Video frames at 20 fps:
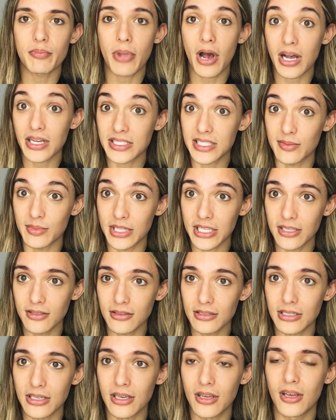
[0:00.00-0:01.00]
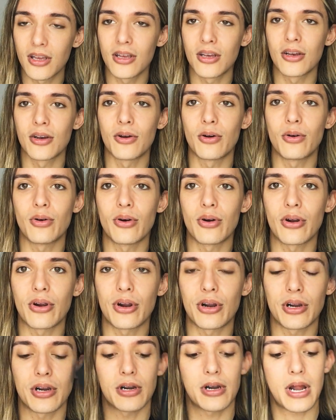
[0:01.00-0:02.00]
possibly,
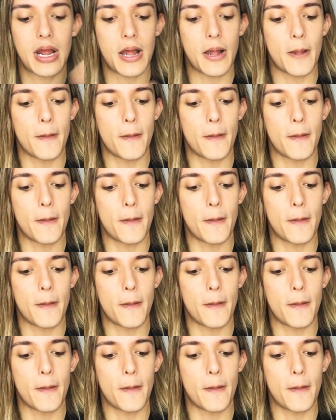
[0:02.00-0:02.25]
or